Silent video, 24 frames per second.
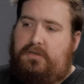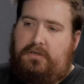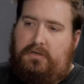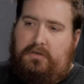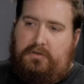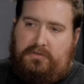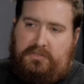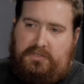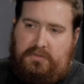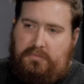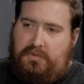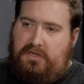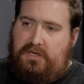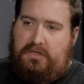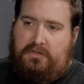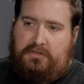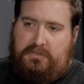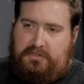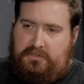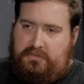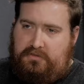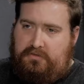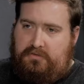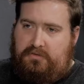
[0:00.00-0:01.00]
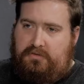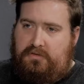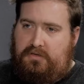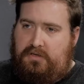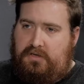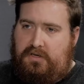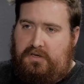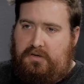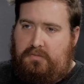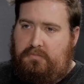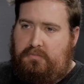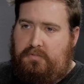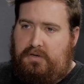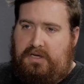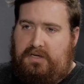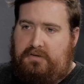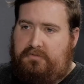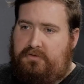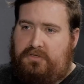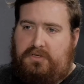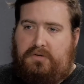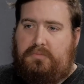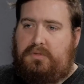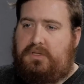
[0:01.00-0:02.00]
someone else will have
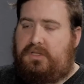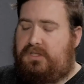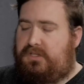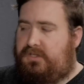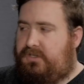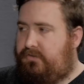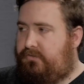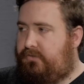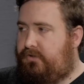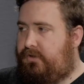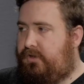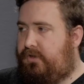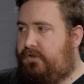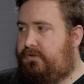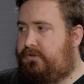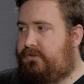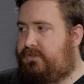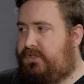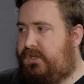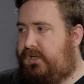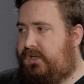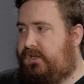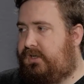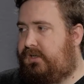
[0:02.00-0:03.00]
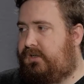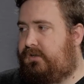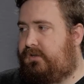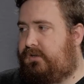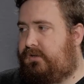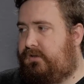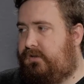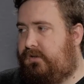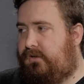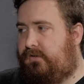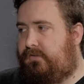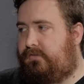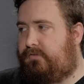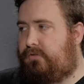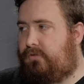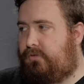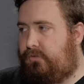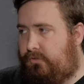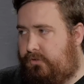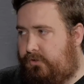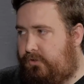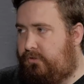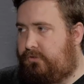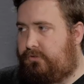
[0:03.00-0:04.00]
a completely different understanding of
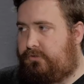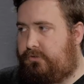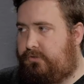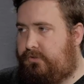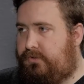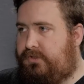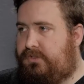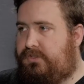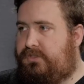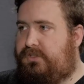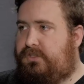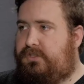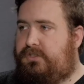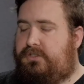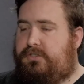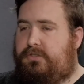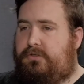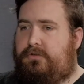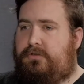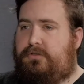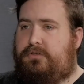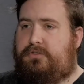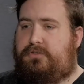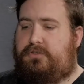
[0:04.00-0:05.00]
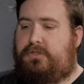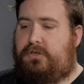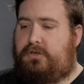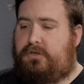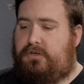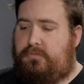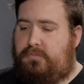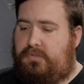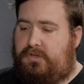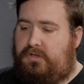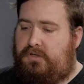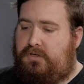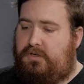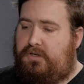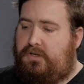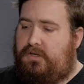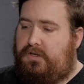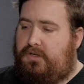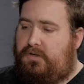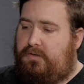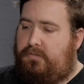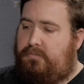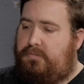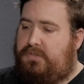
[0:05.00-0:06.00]
who the user is, and so there can be
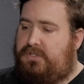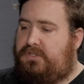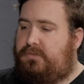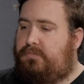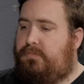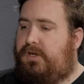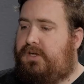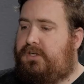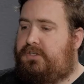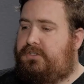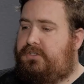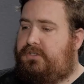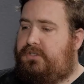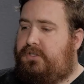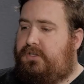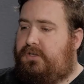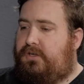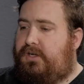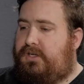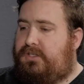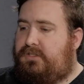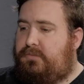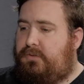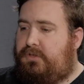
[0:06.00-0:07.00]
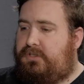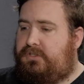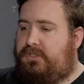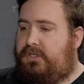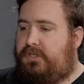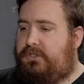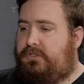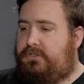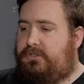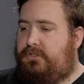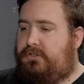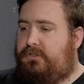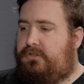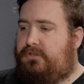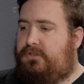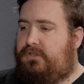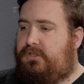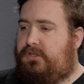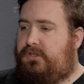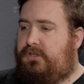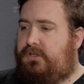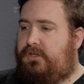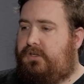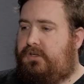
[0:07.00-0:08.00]
mismatched expectations.
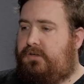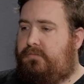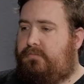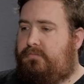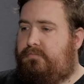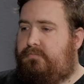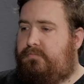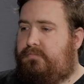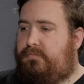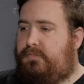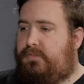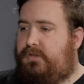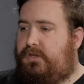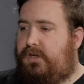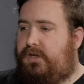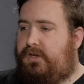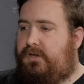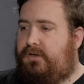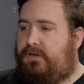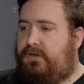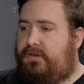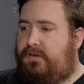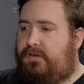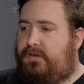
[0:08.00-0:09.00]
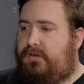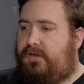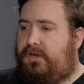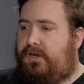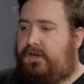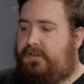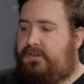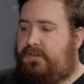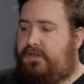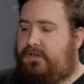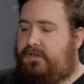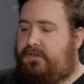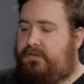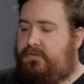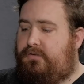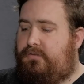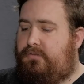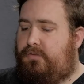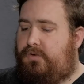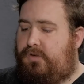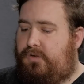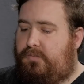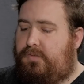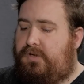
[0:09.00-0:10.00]
And I think
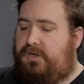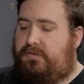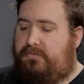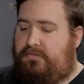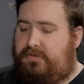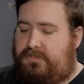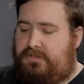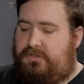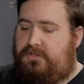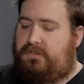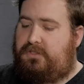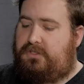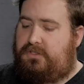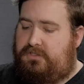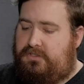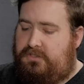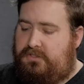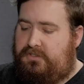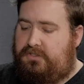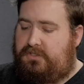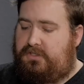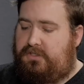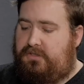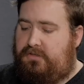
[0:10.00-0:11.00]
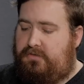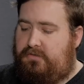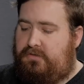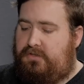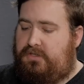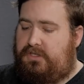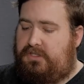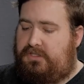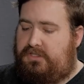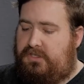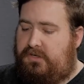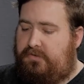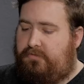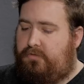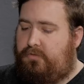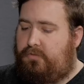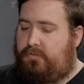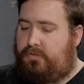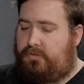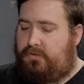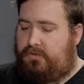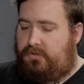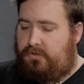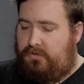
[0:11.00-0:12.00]
one of the benefits of this is it gets
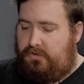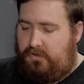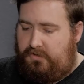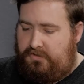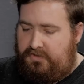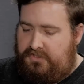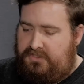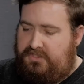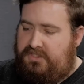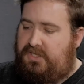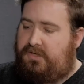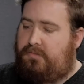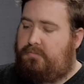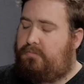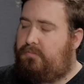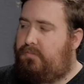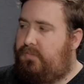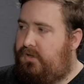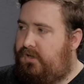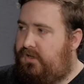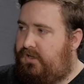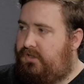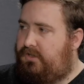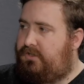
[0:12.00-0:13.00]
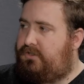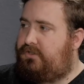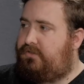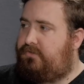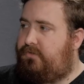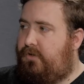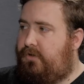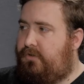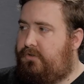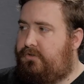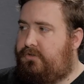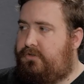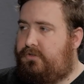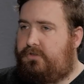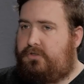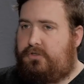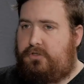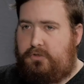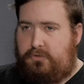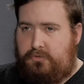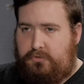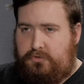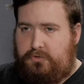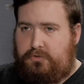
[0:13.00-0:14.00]
everyone on the same page as far as
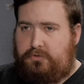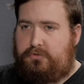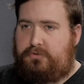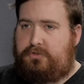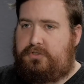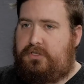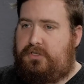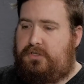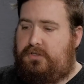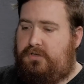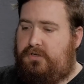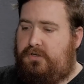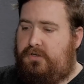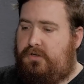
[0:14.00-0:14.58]
users and